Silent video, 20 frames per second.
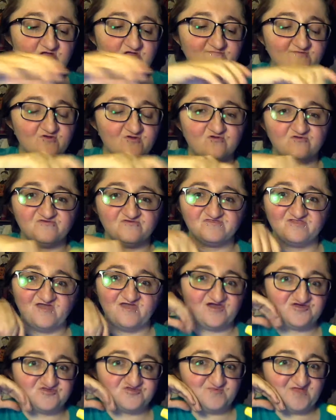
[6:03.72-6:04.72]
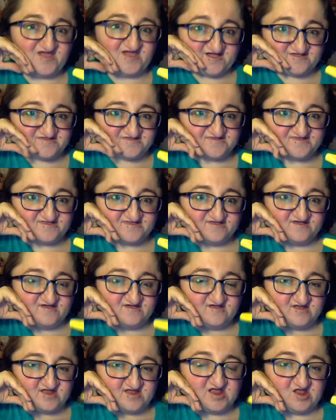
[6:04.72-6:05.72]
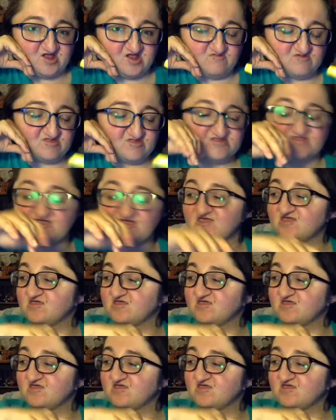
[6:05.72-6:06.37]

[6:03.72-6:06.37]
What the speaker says: CoverGirl's Lash Blast. I really like